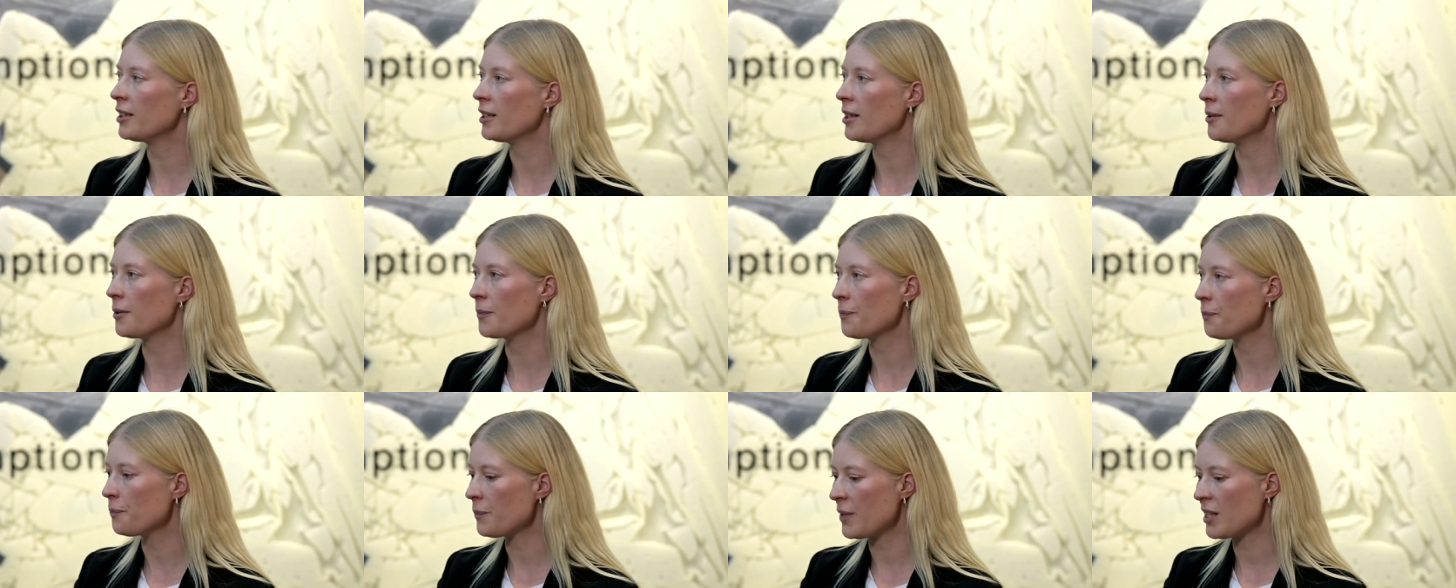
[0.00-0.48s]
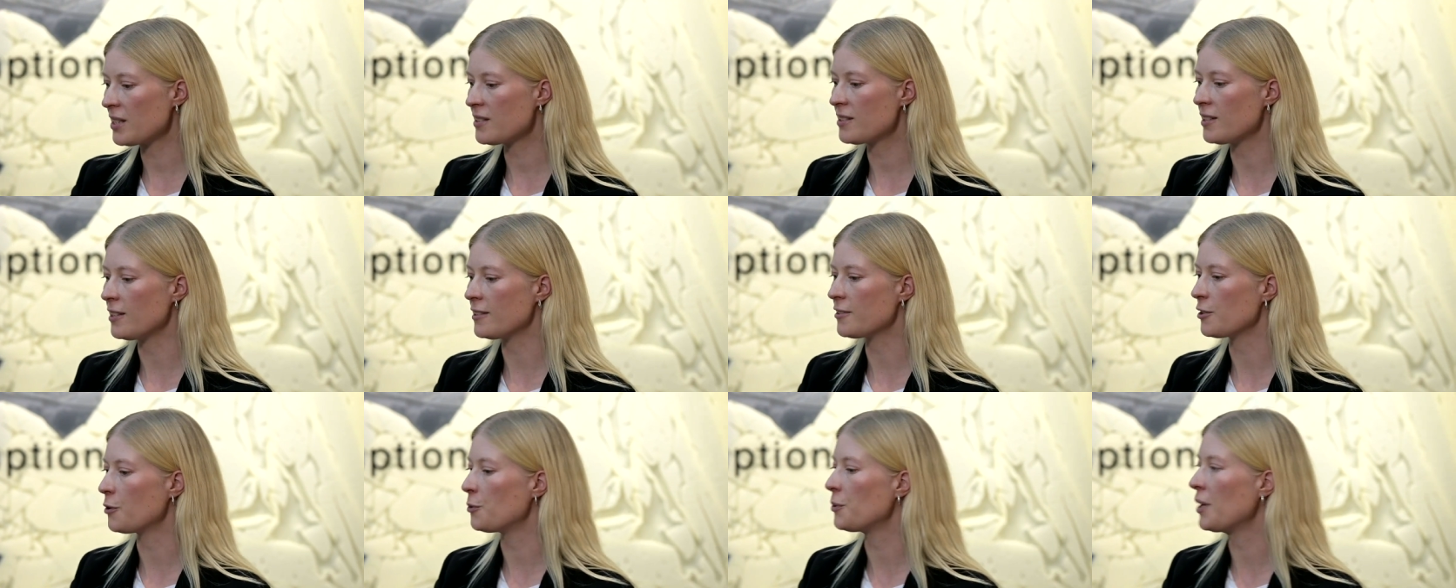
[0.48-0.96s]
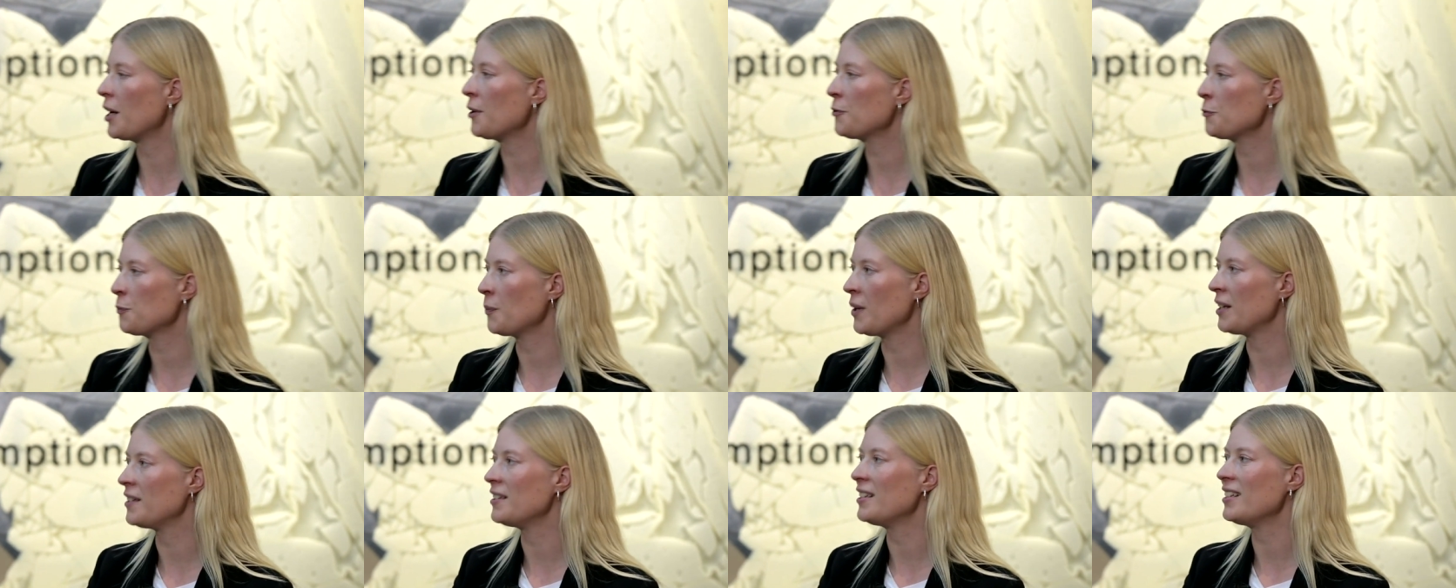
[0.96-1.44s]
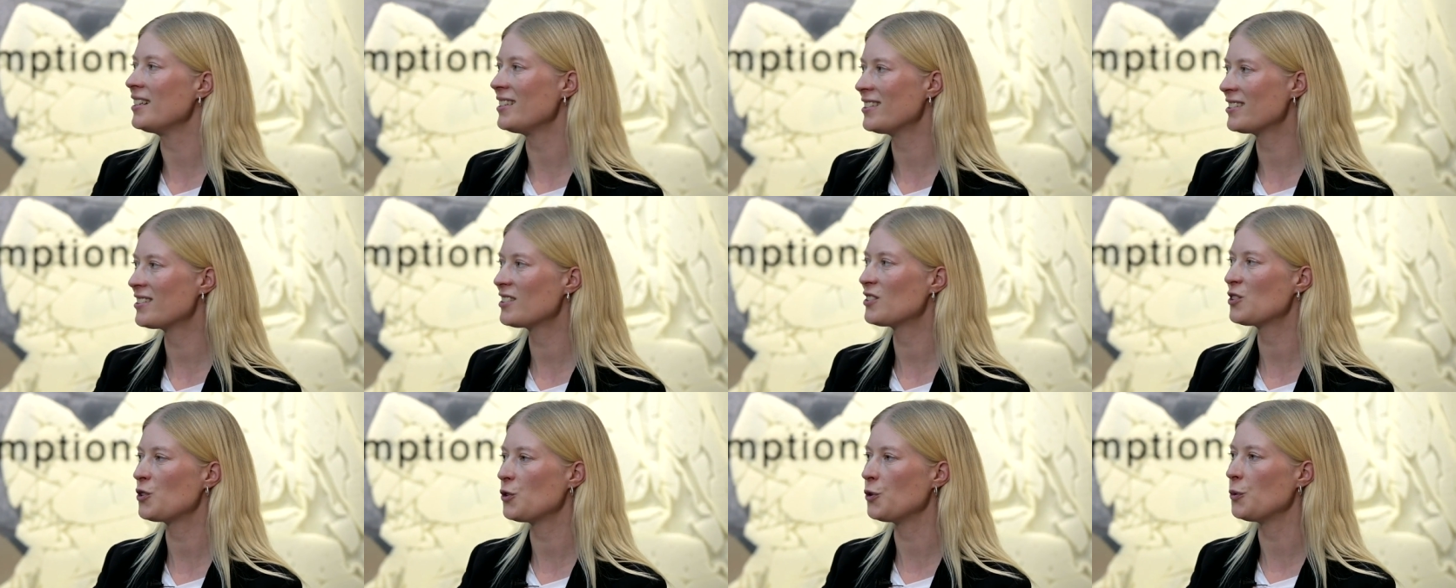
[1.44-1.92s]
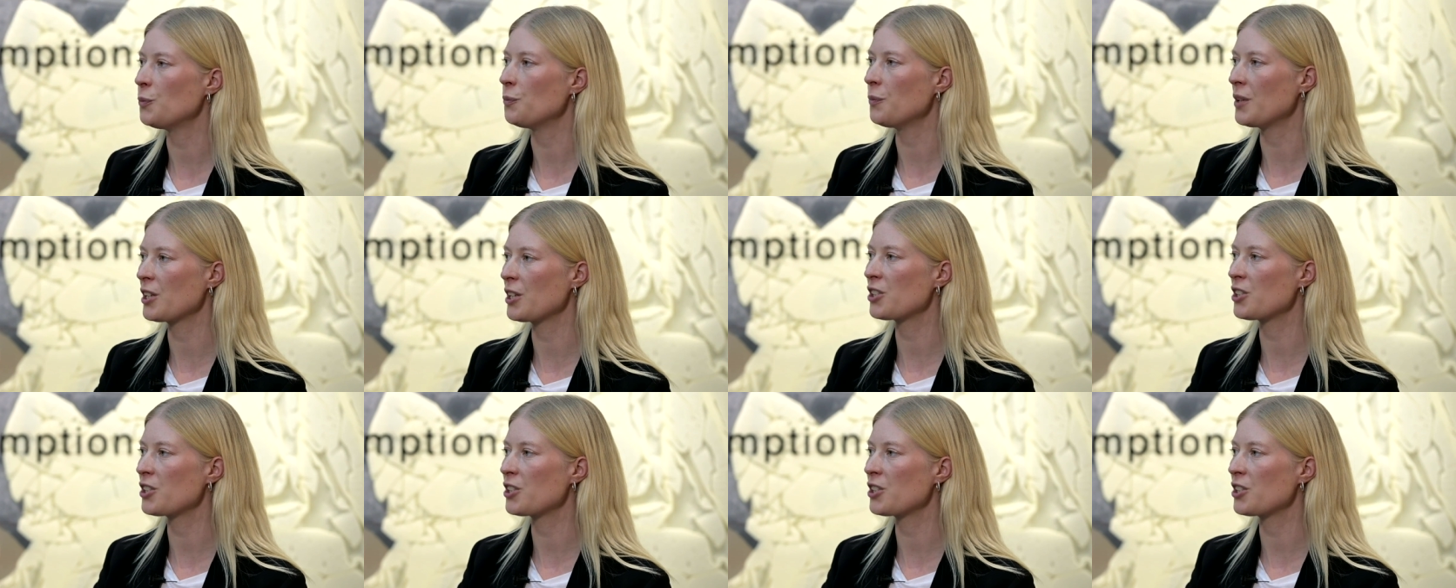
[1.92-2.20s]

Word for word: the muscles around my knees to mm.